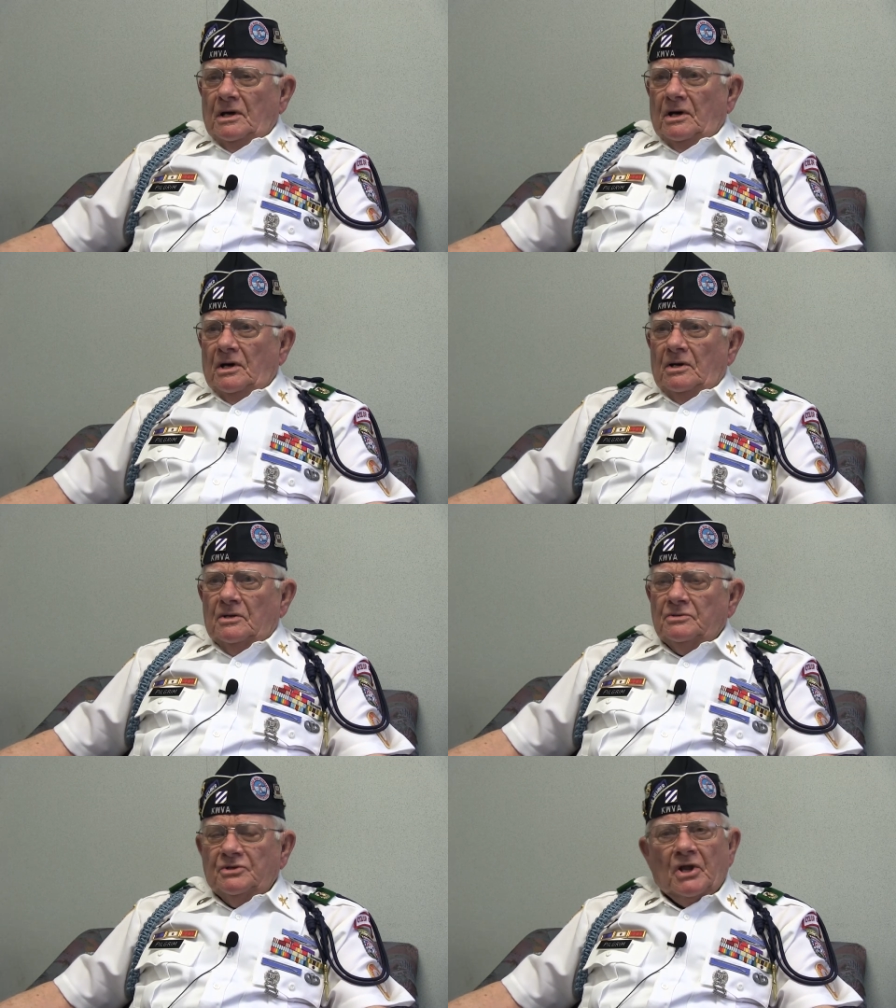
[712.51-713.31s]

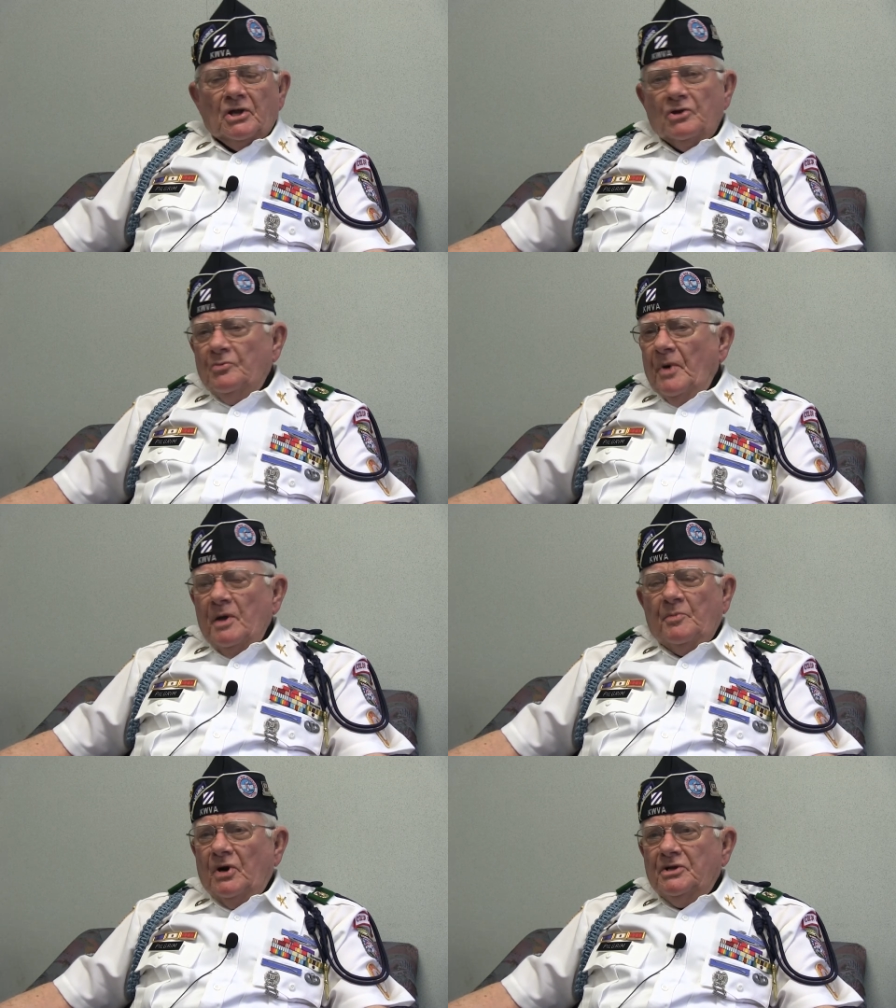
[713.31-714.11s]
Uh, none of
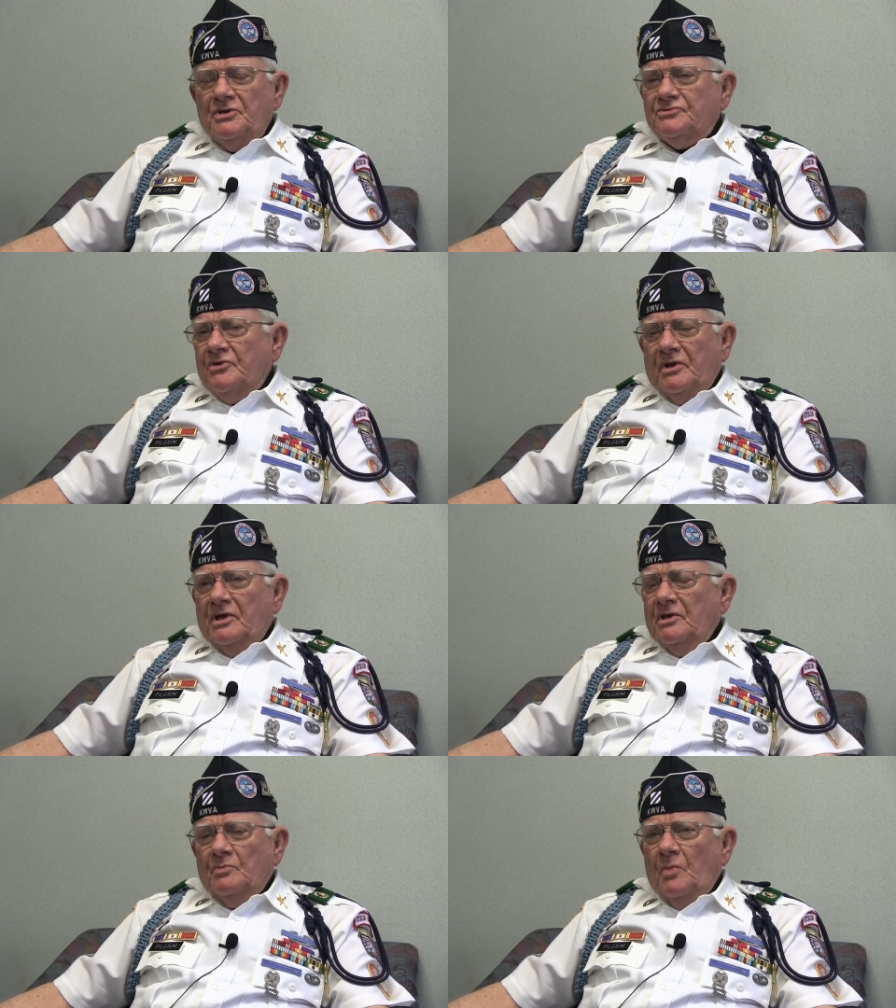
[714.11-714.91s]
my buddies
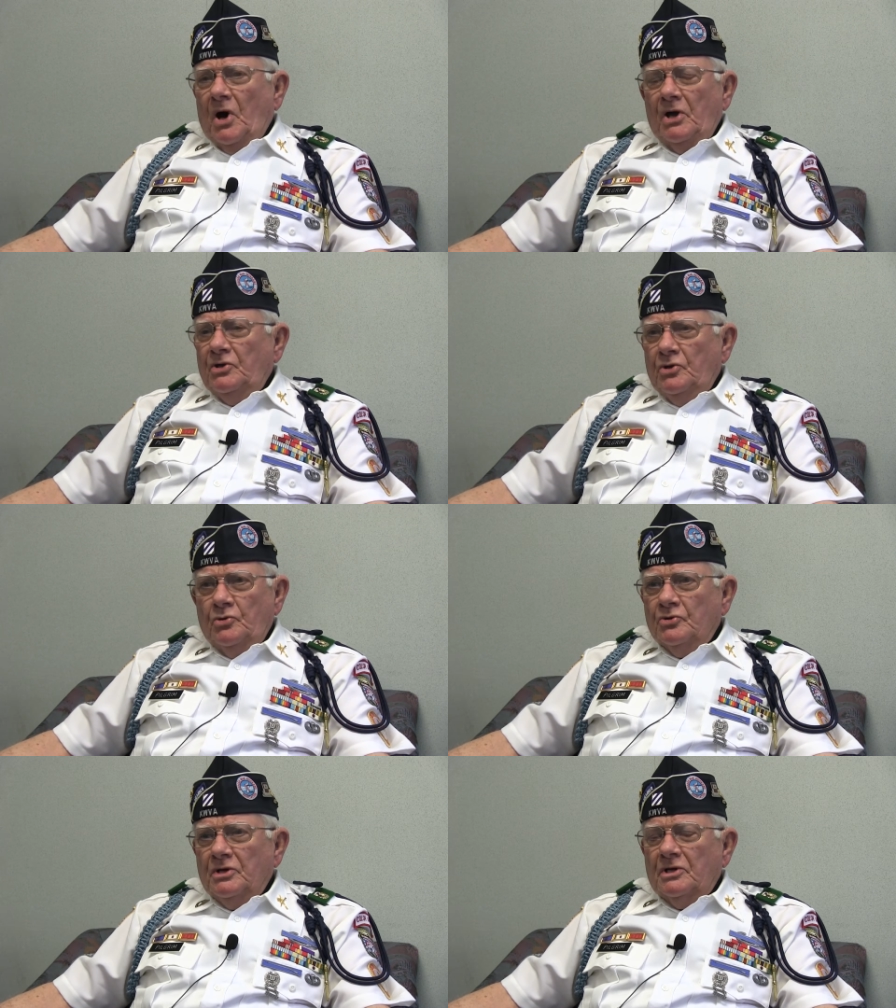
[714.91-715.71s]
in my
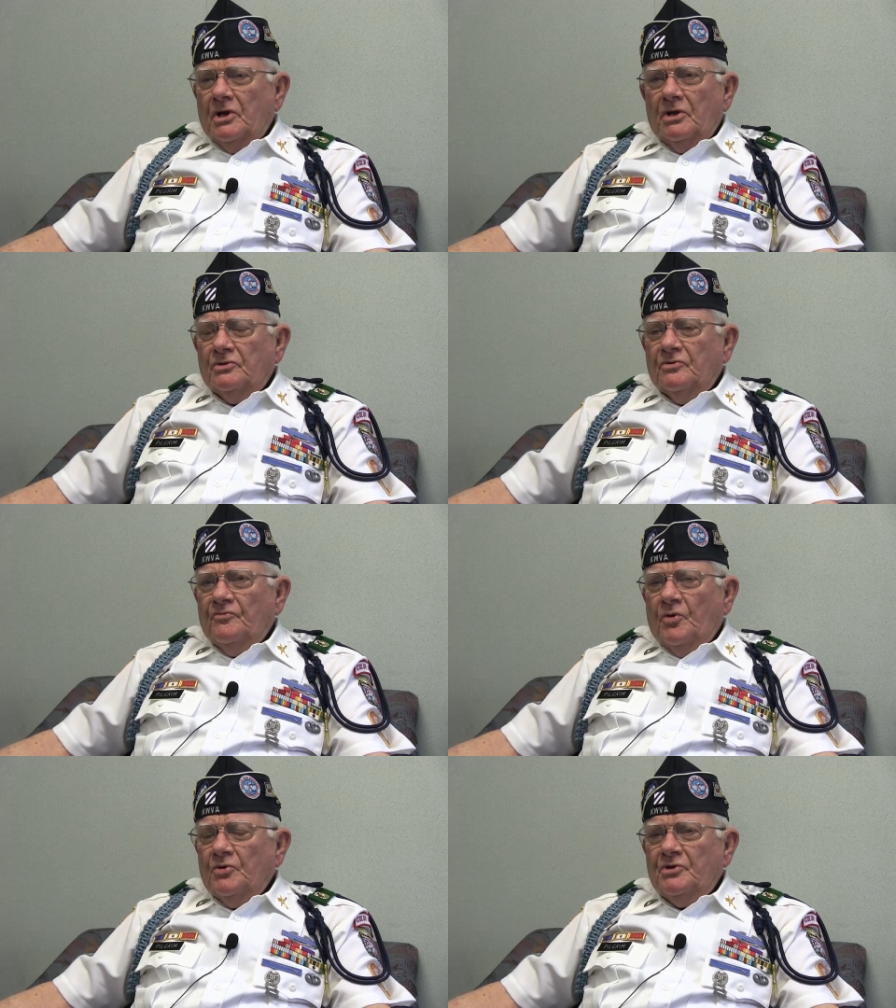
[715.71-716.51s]
unit,
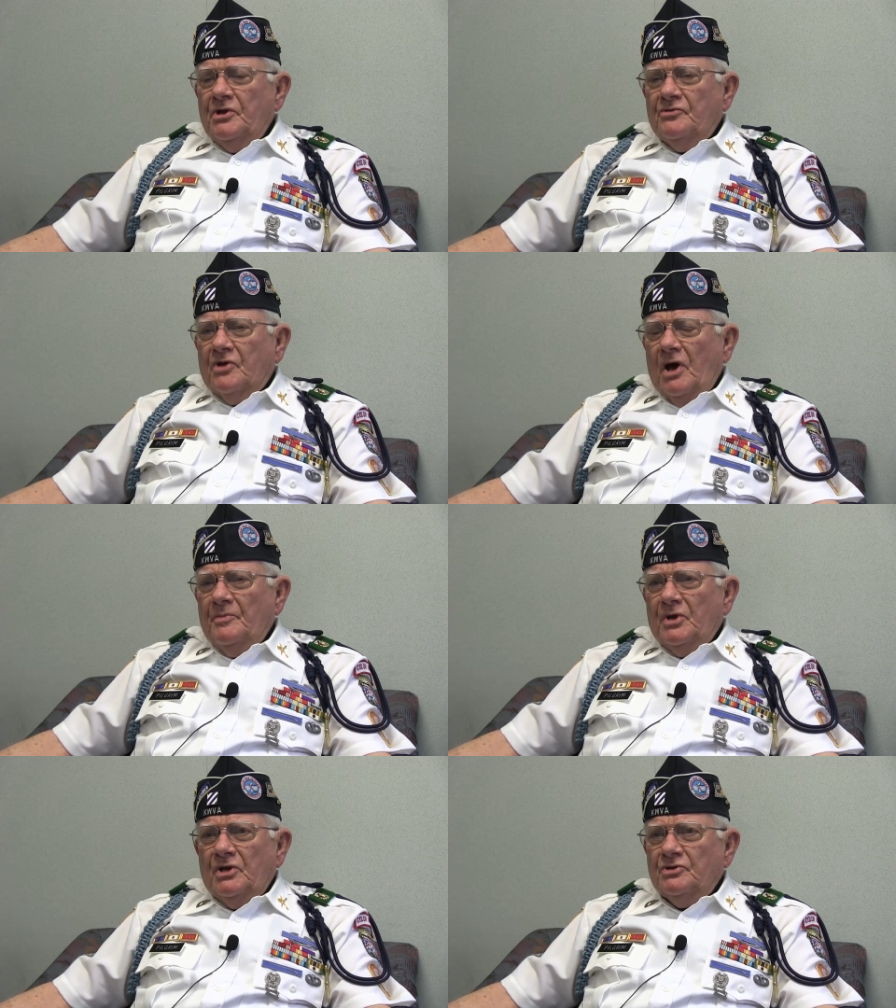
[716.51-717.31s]
114th
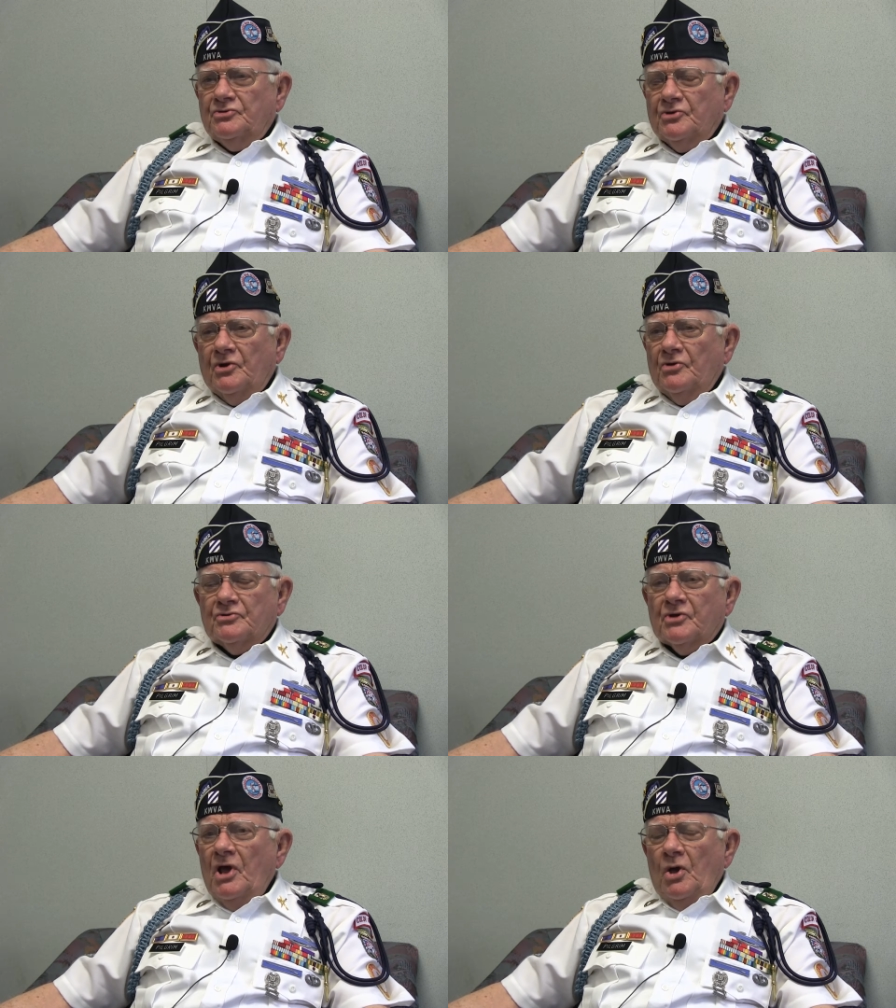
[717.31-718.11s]
Combat Engineers,